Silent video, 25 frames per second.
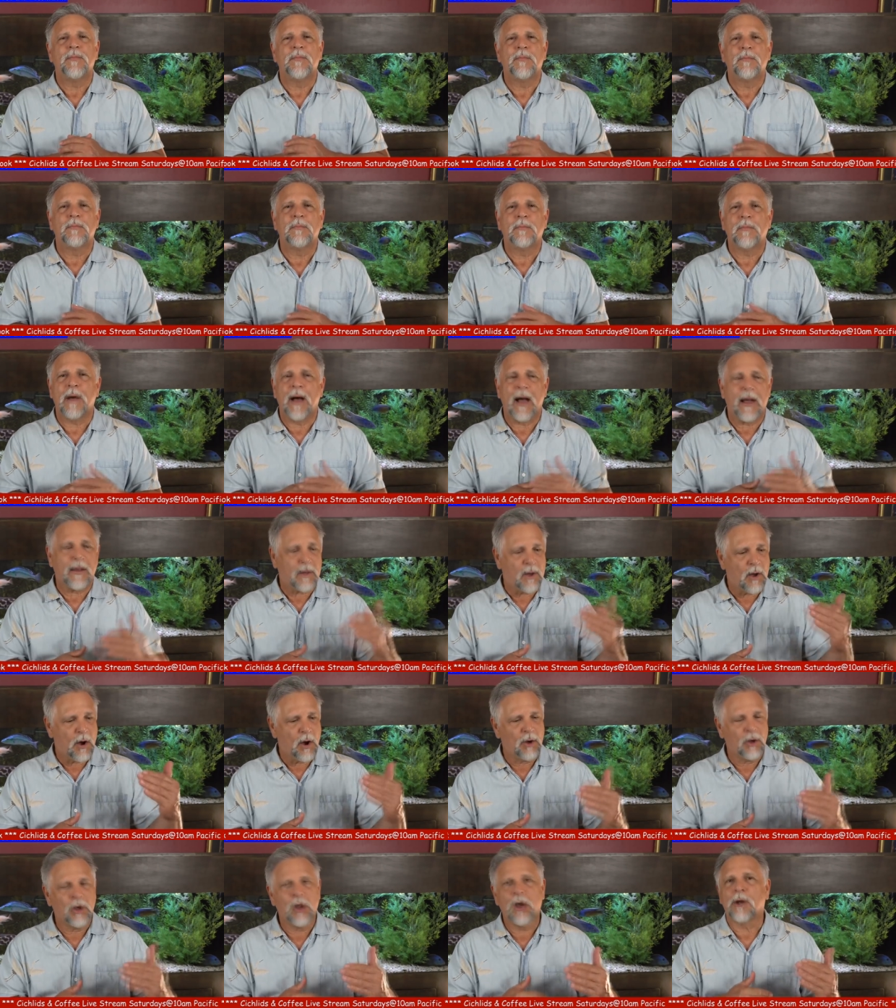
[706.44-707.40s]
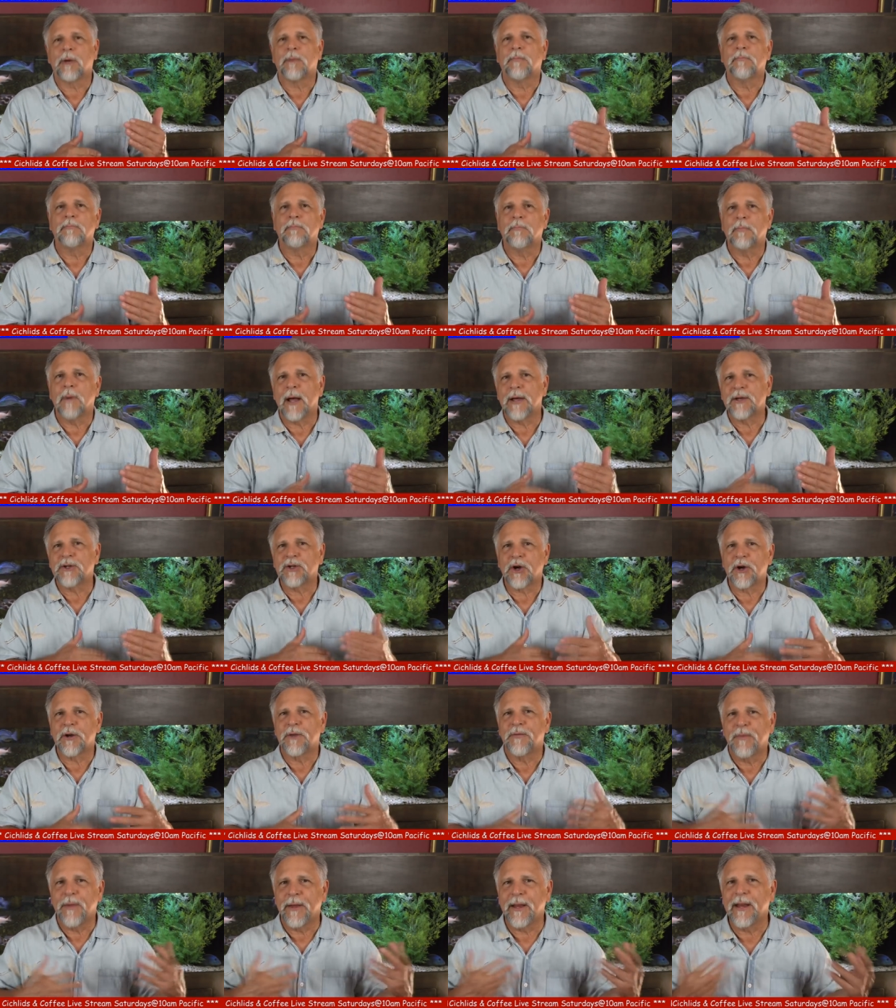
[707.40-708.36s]
I, oh look, I
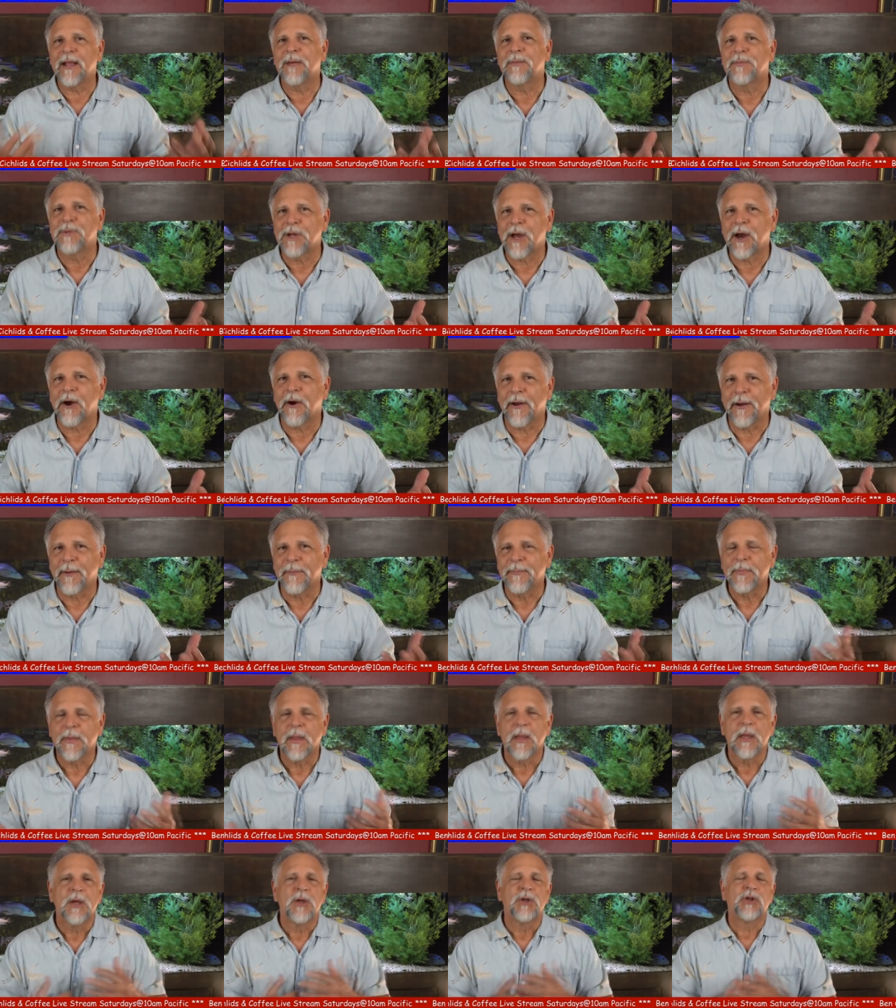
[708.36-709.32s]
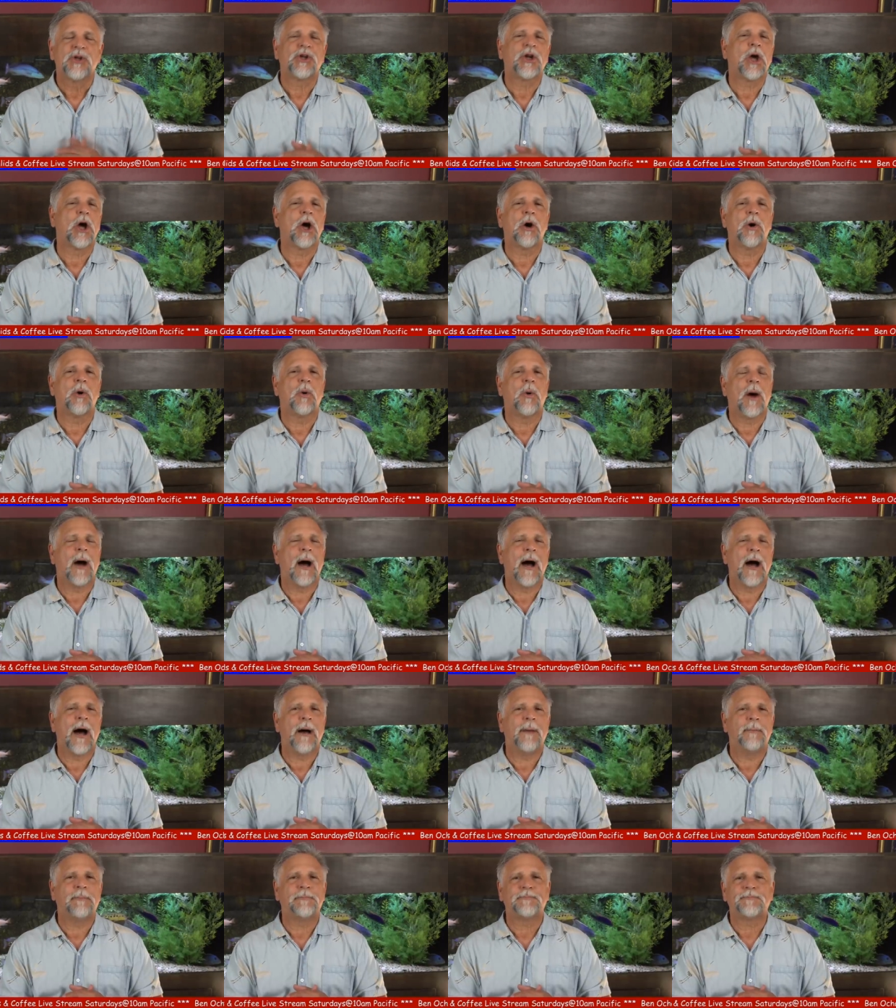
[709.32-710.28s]
started feeding him Sera. So
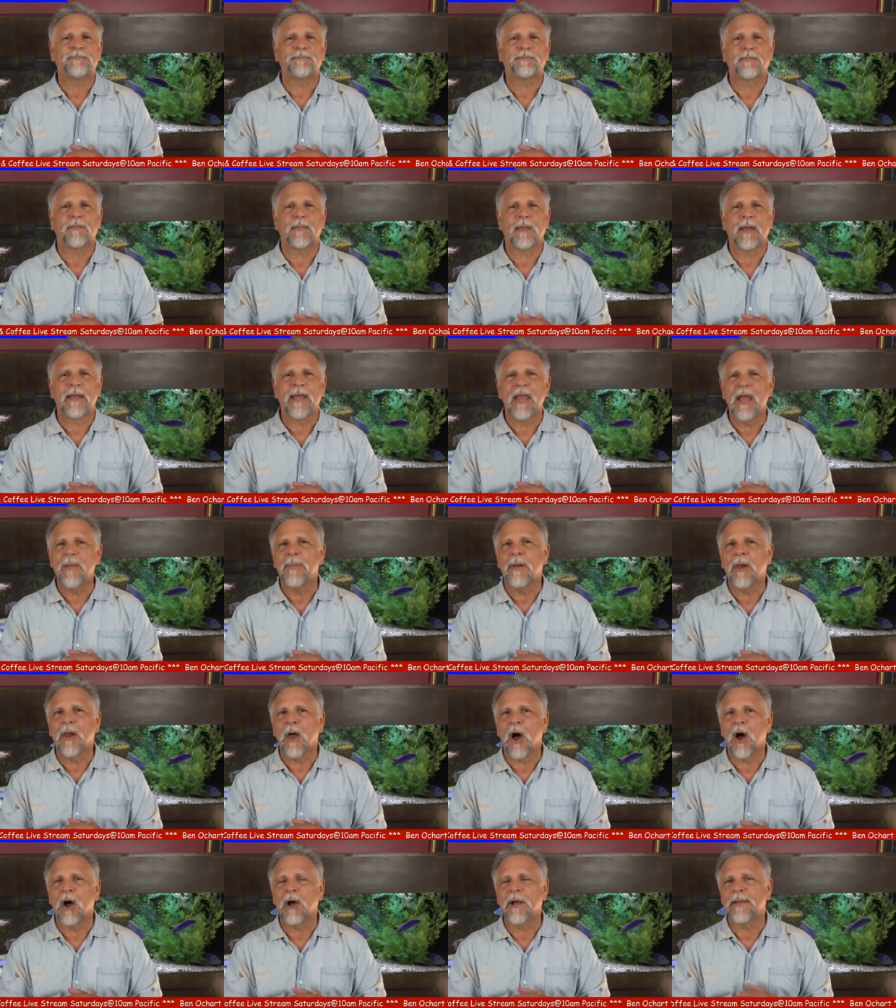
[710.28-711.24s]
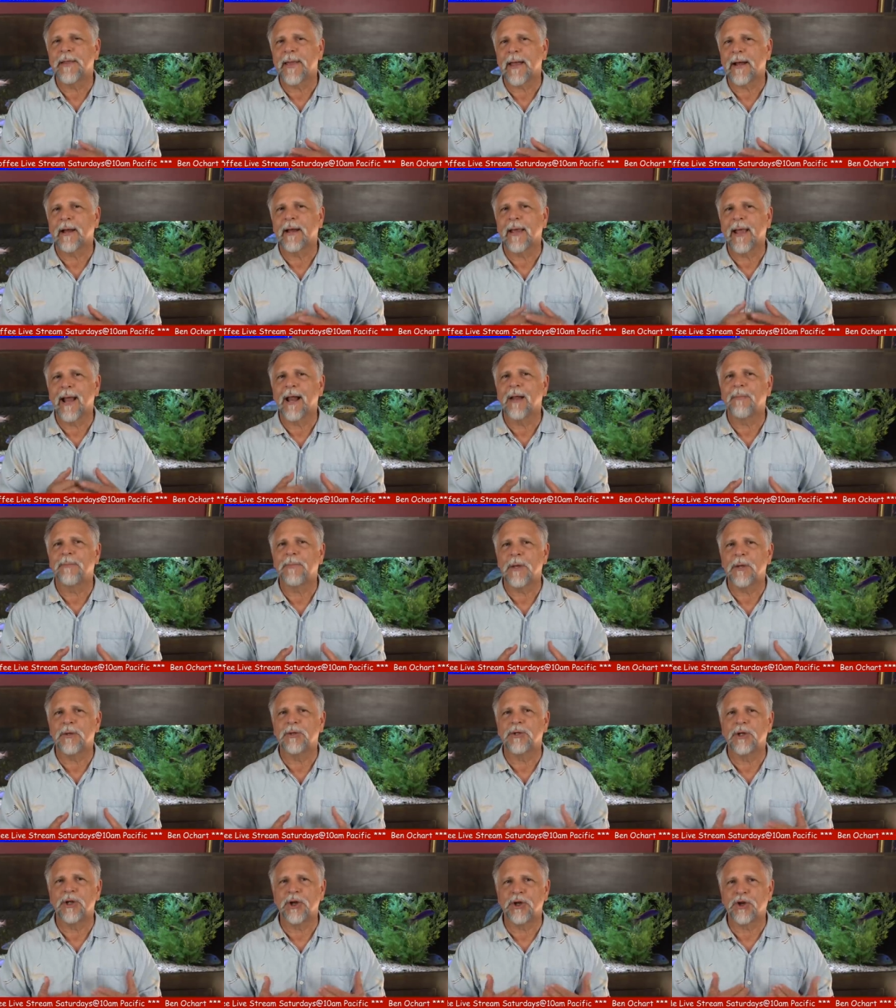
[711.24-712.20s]
um, keep a log. That'll help you
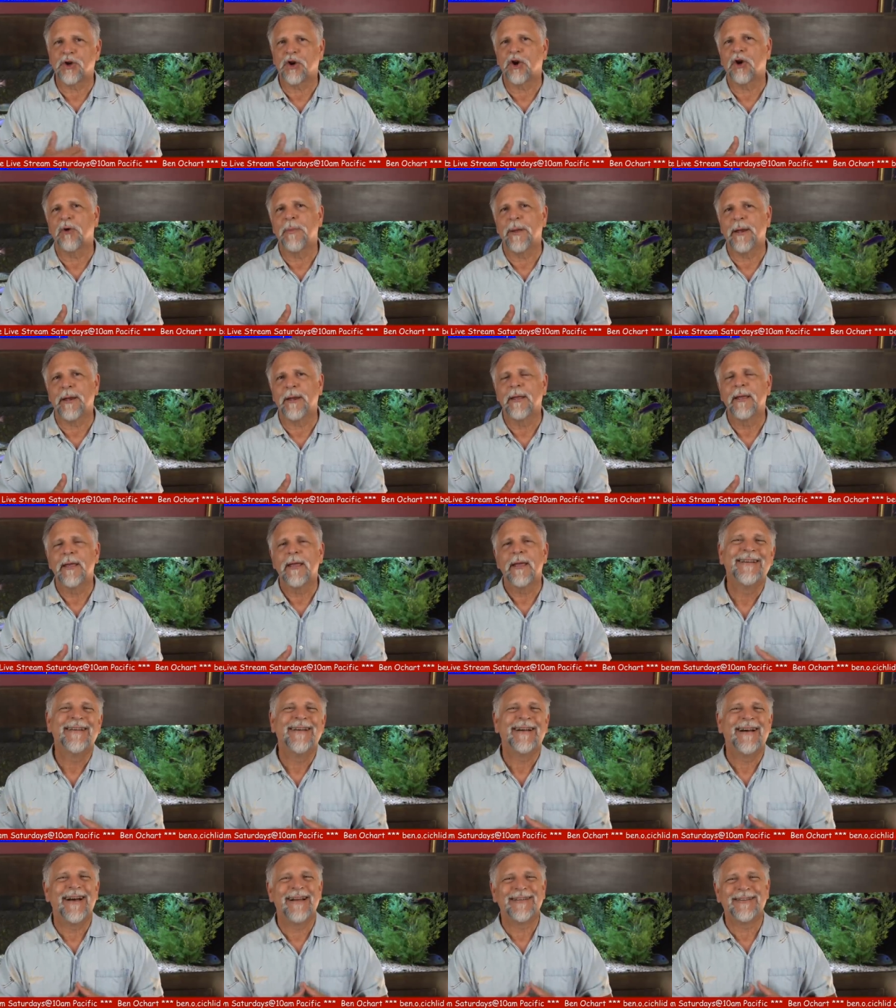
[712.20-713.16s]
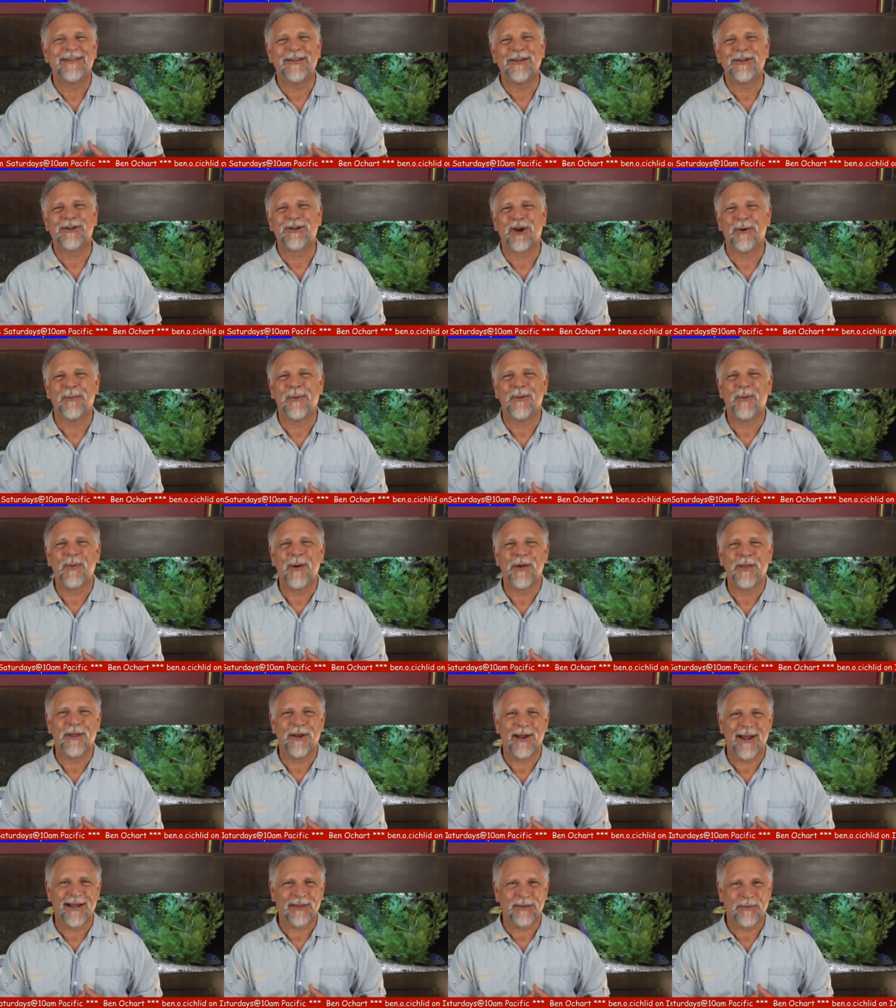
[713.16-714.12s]
to determine uh, to determine whether or
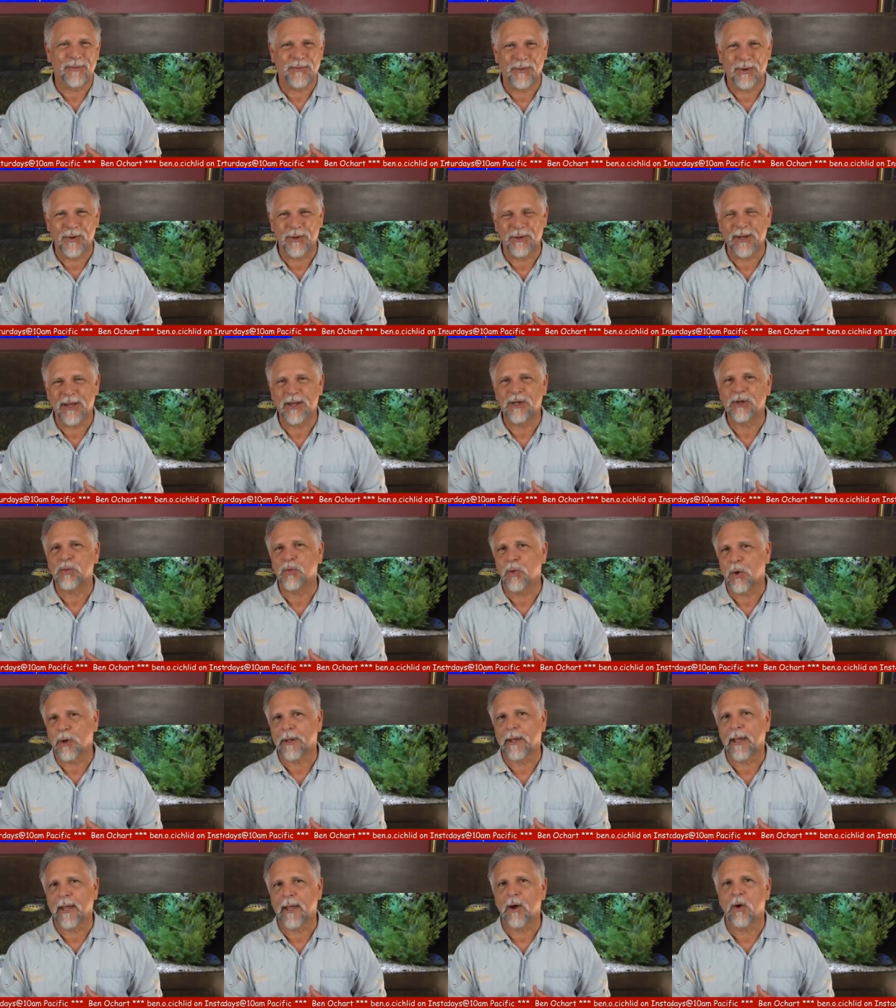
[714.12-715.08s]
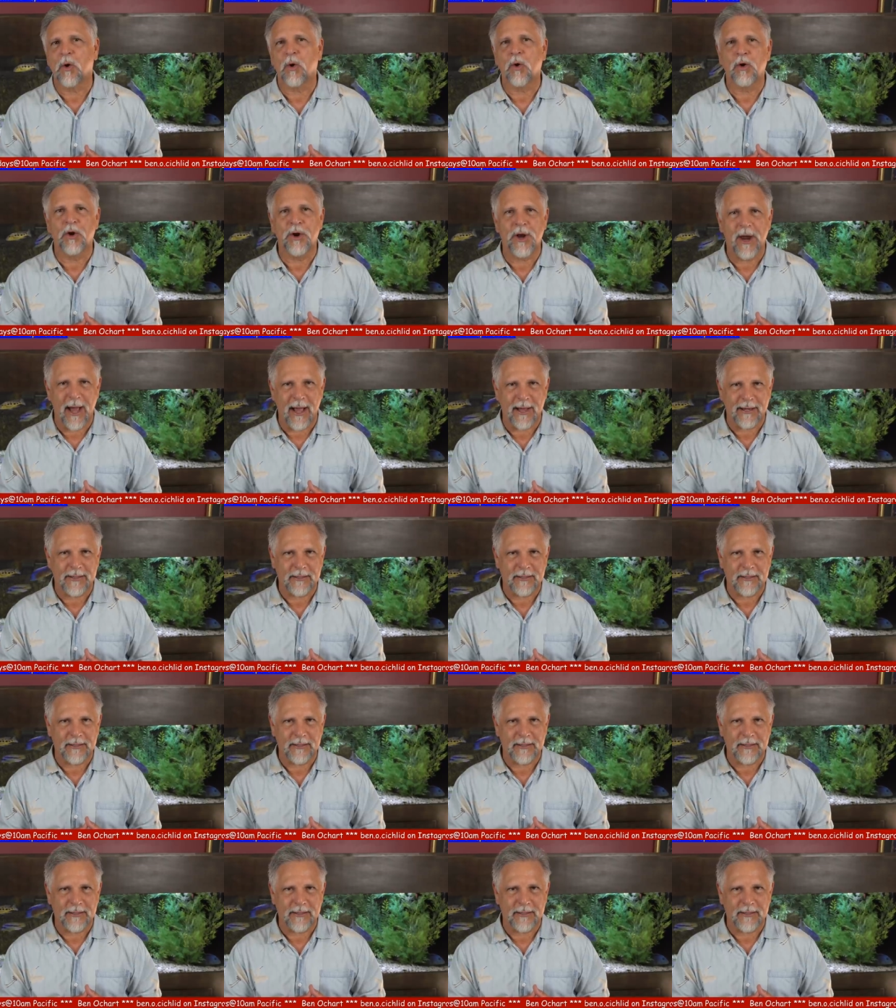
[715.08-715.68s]
not the food is working or not.